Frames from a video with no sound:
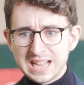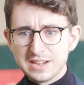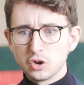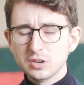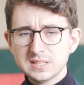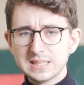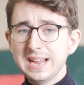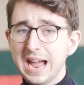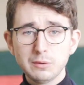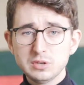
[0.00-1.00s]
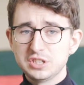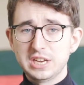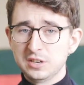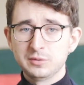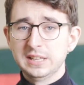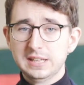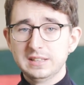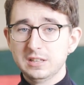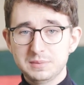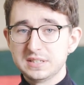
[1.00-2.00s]
And honestly, I was genuinely a
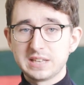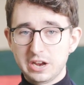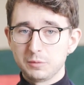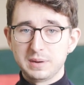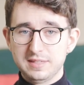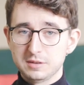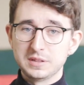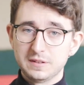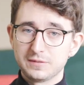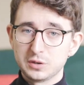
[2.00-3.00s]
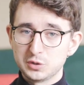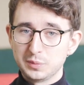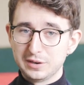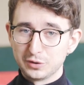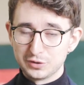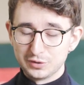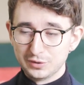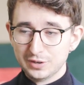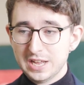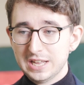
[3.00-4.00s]
little bit scared by them in the first week or two.
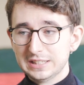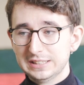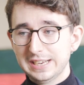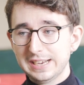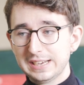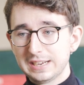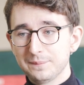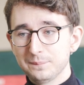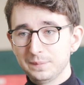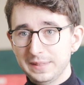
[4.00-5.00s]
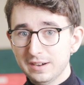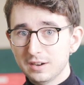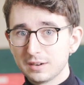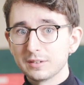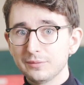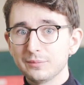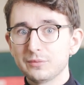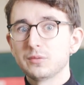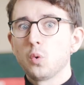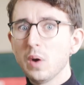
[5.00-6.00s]
Like, they are
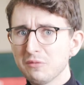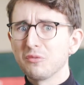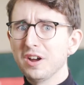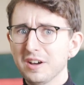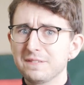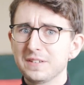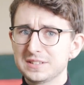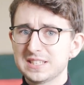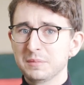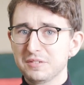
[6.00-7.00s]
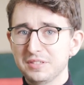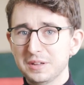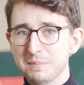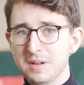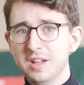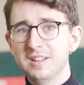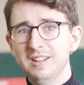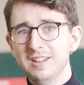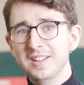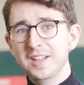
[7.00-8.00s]
quite rough on some of them.
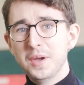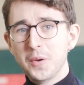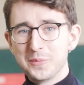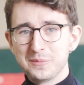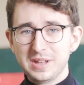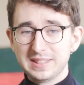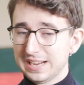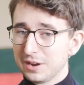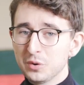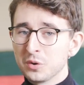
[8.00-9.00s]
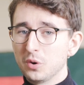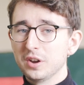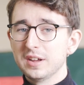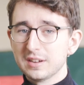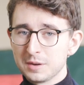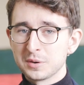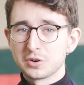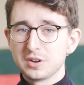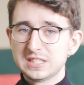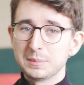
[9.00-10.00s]
Like, I wouldn't want to come
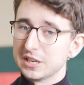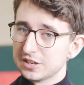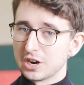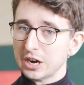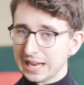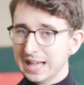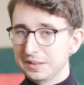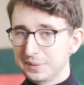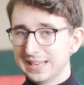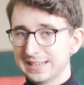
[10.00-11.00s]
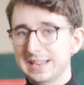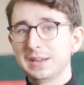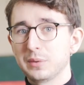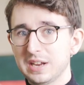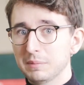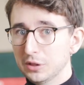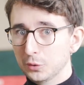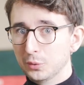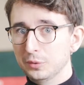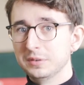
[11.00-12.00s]
across them in a dark alleyway at night when I'm
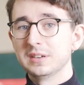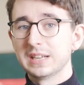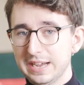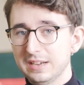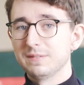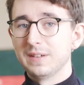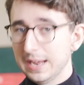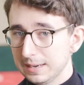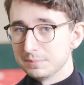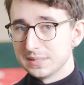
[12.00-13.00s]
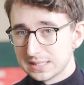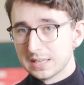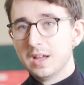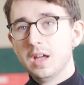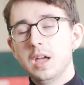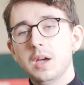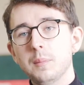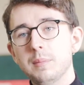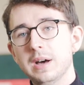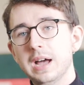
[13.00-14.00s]
alone, kind of vibes.
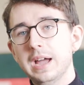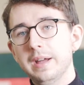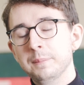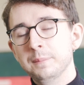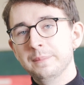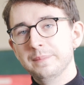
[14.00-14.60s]
But